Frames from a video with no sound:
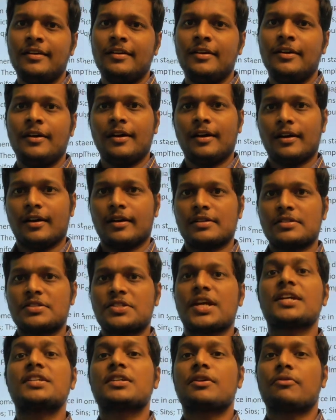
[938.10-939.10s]
uh,
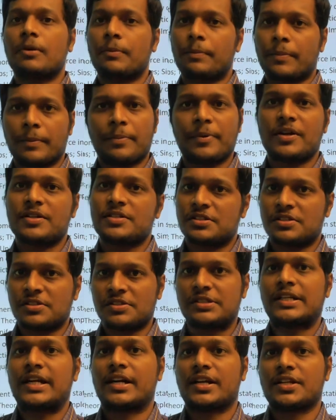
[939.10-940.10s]
change our preparation
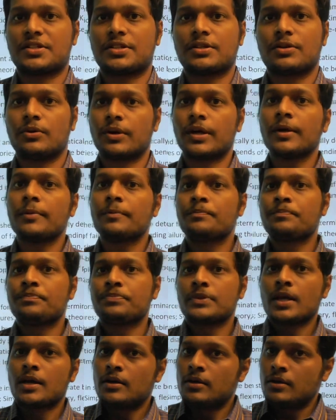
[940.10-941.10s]
strategy okay
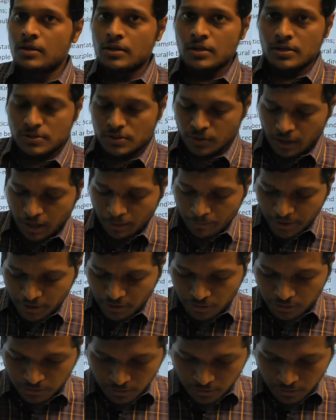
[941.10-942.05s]
so coming to